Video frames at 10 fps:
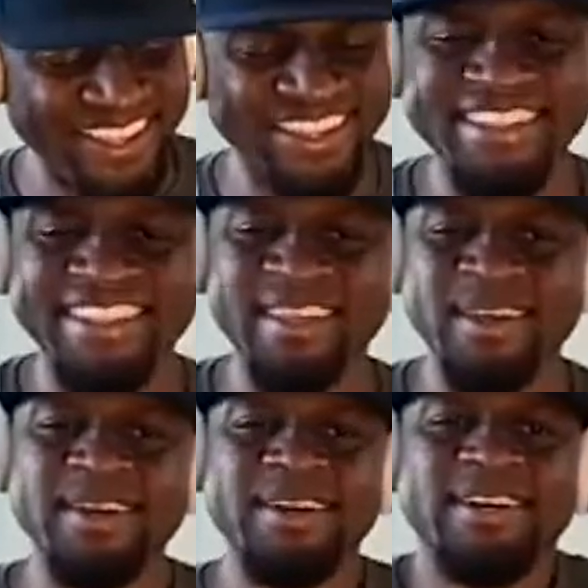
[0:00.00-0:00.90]

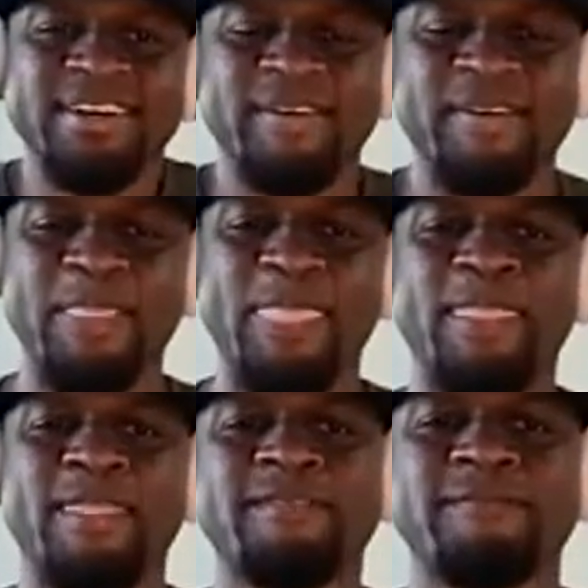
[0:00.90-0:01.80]

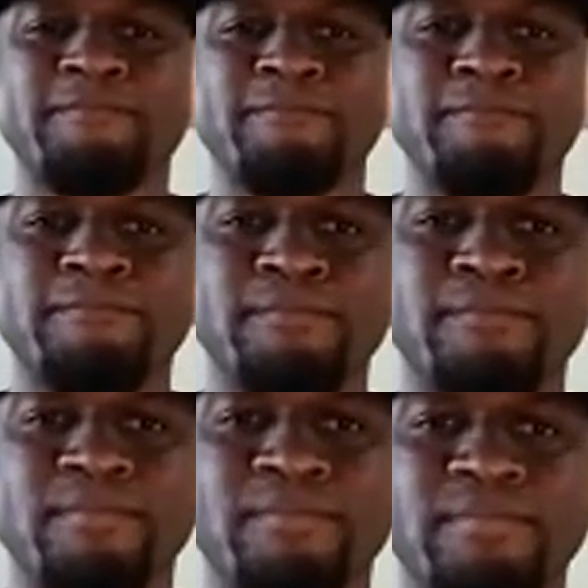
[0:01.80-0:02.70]

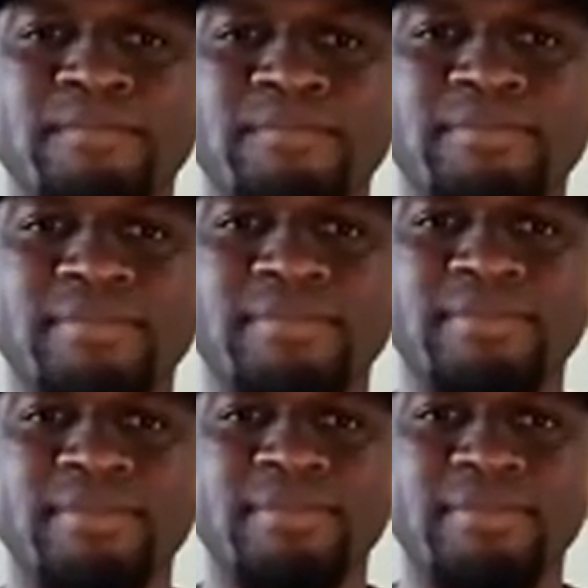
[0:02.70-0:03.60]

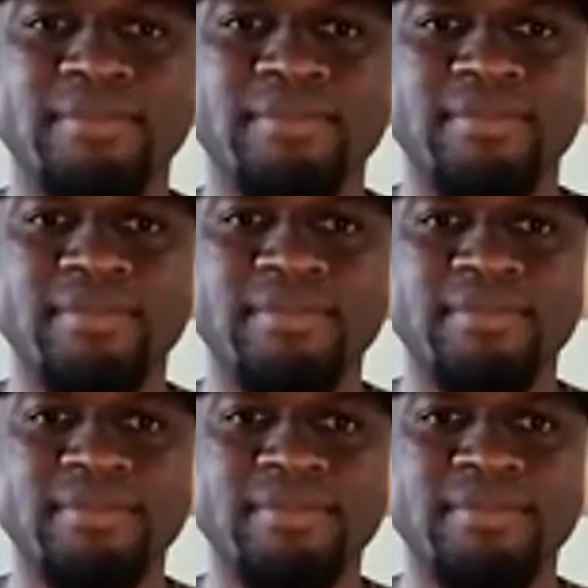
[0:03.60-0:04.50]

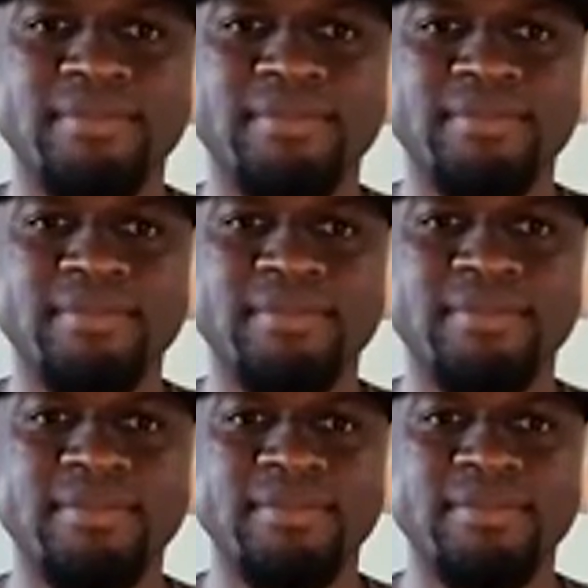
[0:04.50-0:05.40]

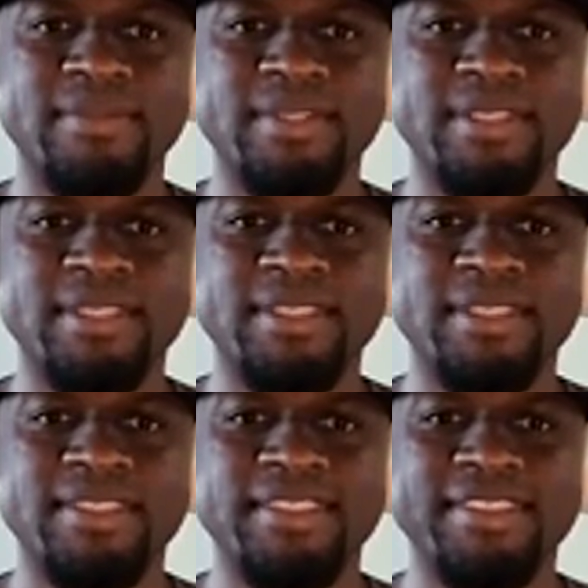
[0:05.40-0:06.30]

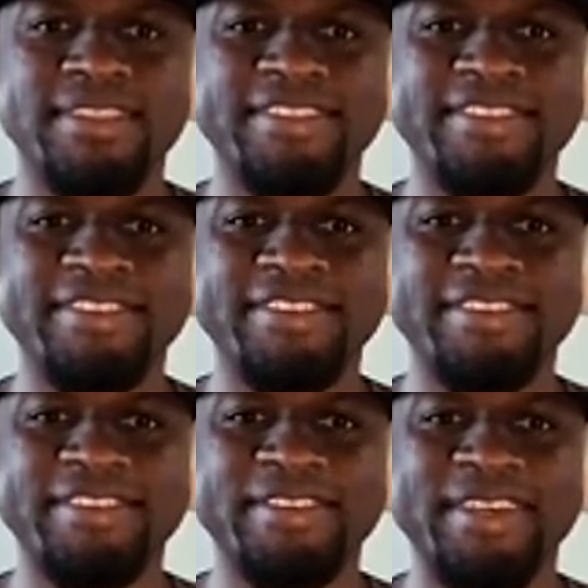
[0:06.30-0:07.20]

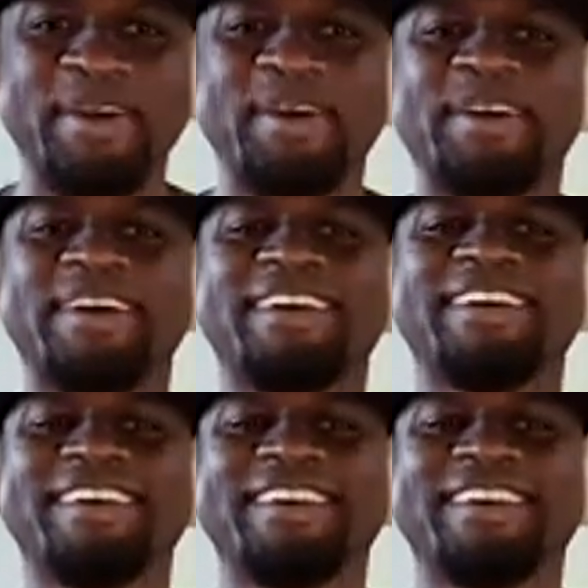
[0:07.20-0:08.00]
(not speaking)